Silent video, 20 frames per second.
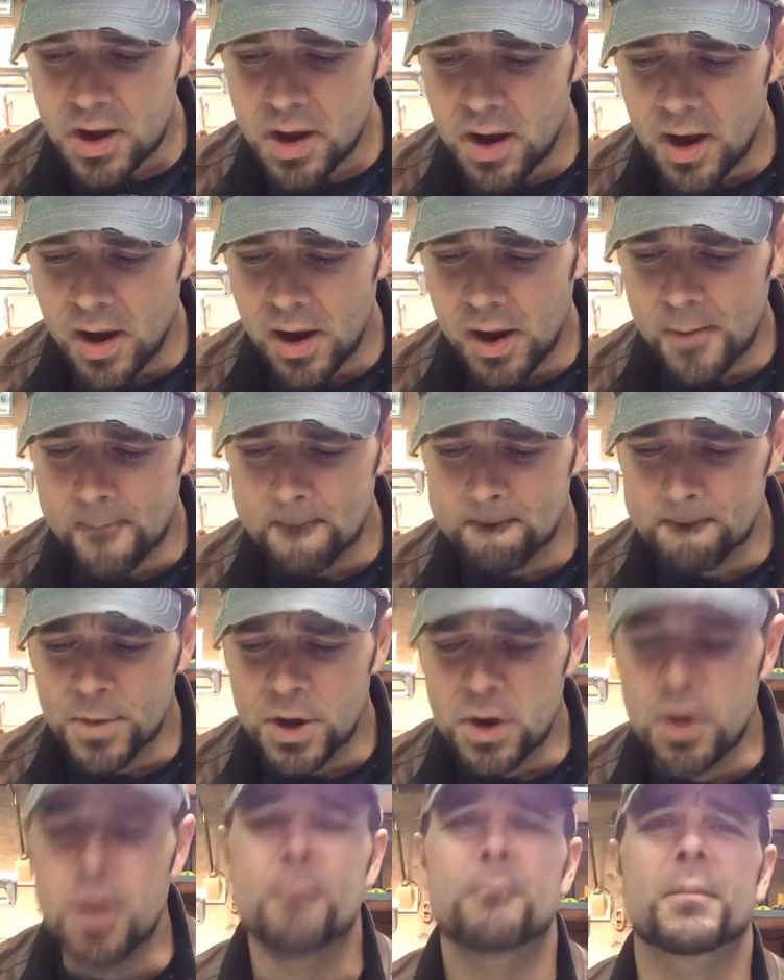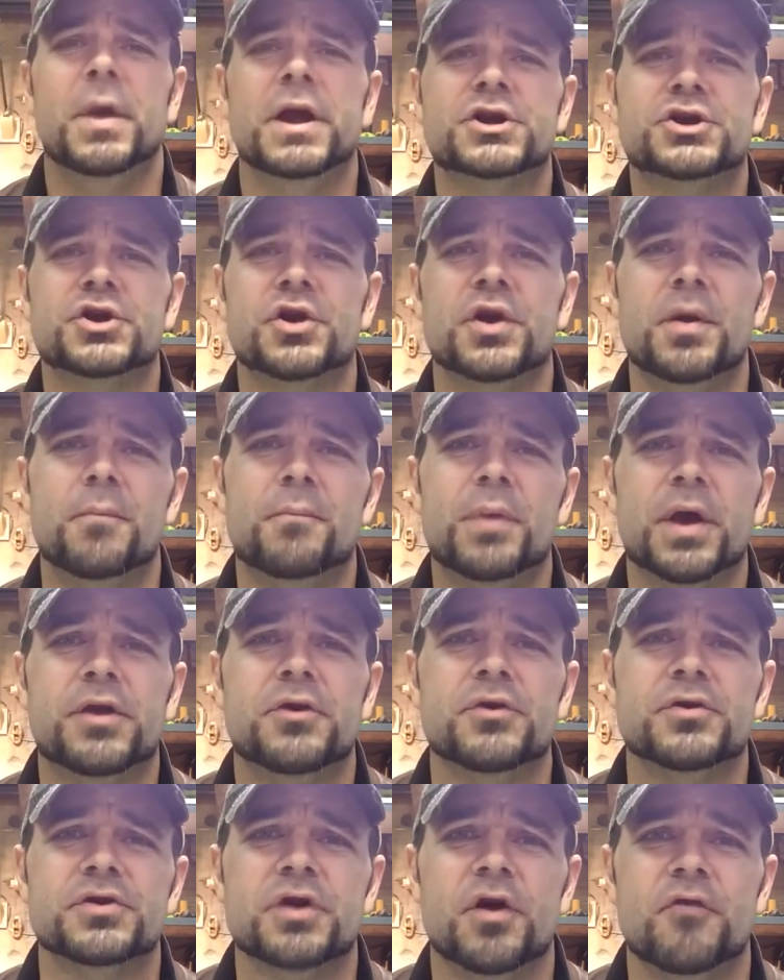it. Make sure you pick
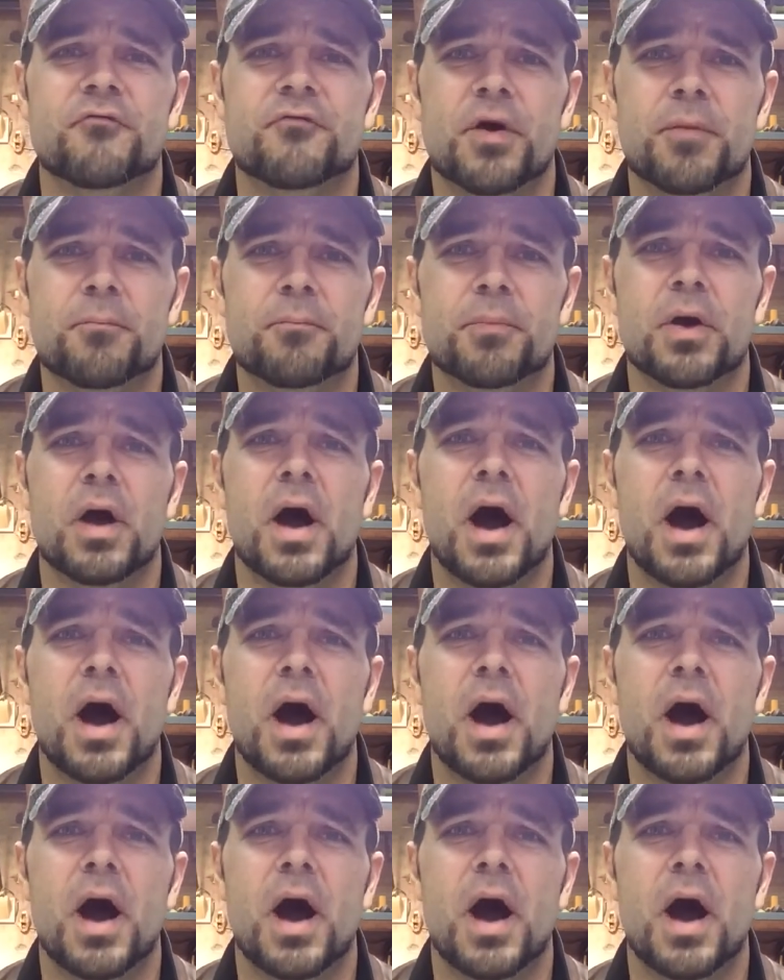yourself up